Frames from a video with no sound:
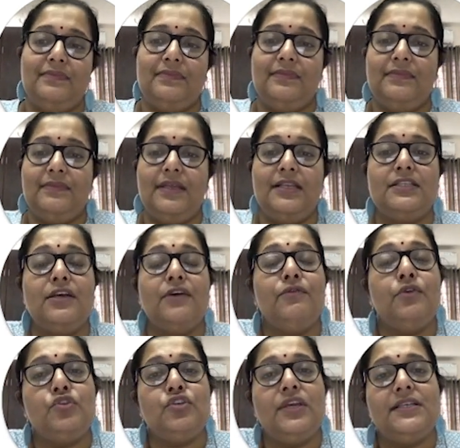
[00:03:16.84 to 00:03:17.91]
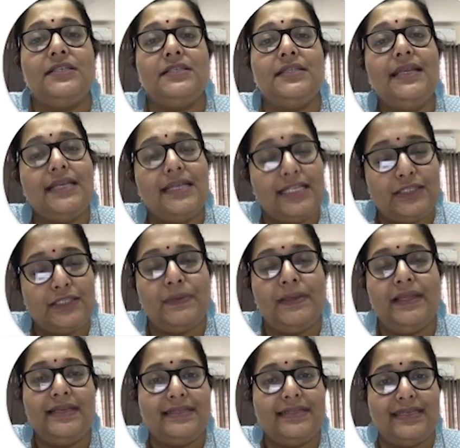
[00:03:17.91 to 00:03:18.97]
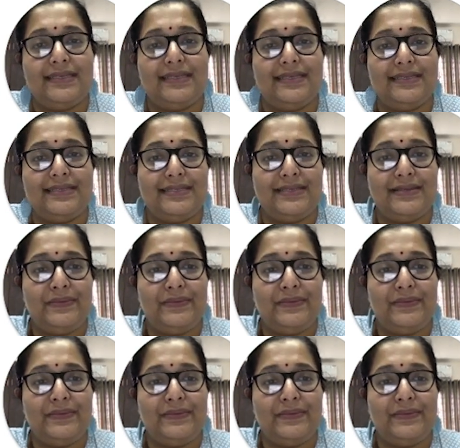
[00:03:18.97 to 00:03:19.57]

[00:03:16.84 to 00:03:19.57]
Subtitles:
That is how you change the display settings.